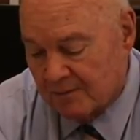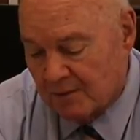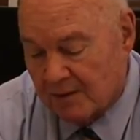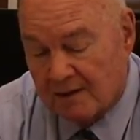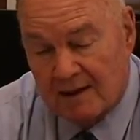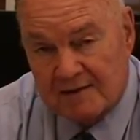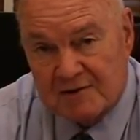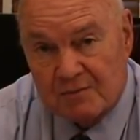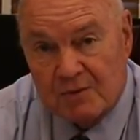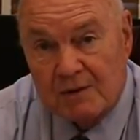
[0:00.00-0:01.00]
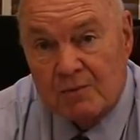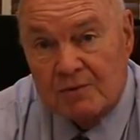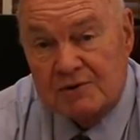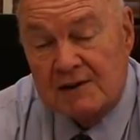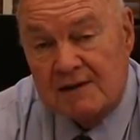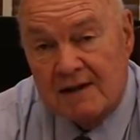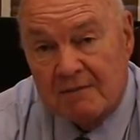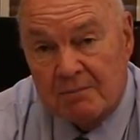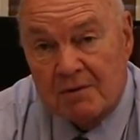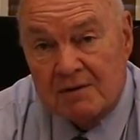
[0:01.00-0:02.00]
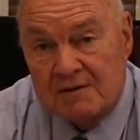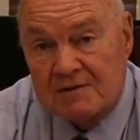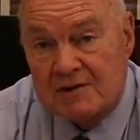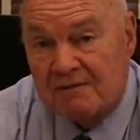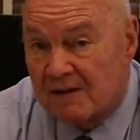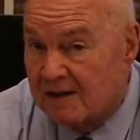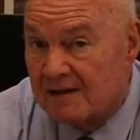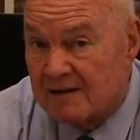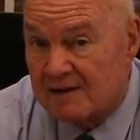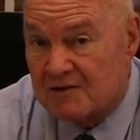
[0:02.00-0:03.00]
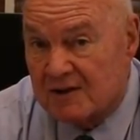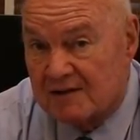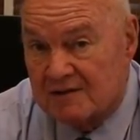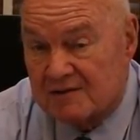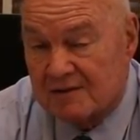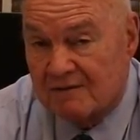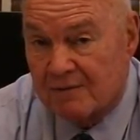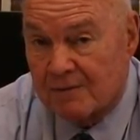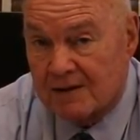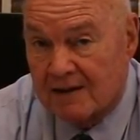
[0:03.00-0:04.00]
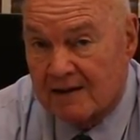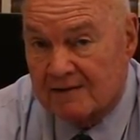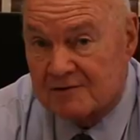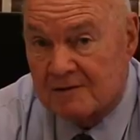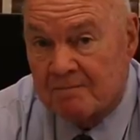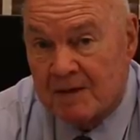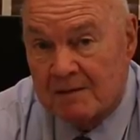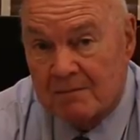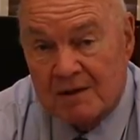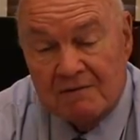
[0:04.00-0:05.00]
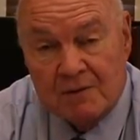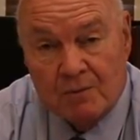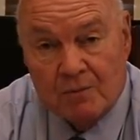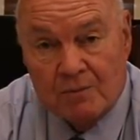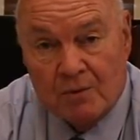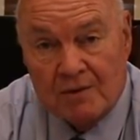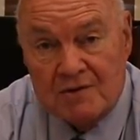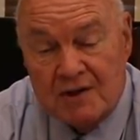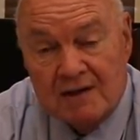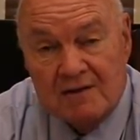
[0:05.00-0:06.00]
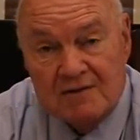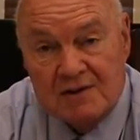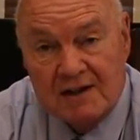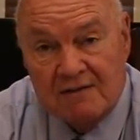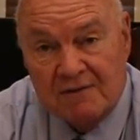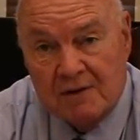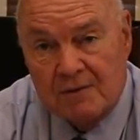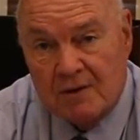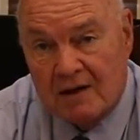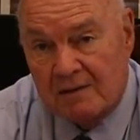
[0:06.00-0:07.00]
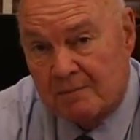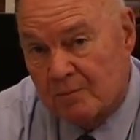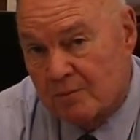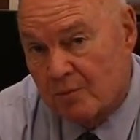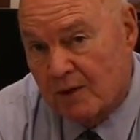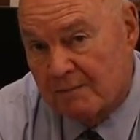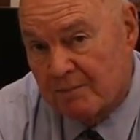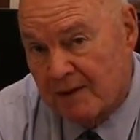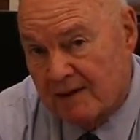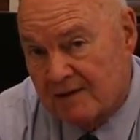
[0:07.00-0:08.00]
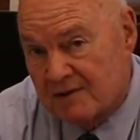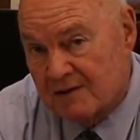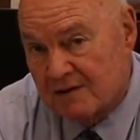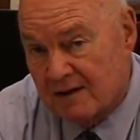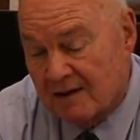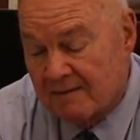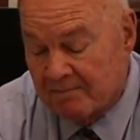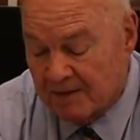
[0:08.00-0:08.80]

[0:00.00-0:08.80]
realize that we will send out bulletins if anything changes in the forecast. But if you want to check yourself, go to our webpage at uh,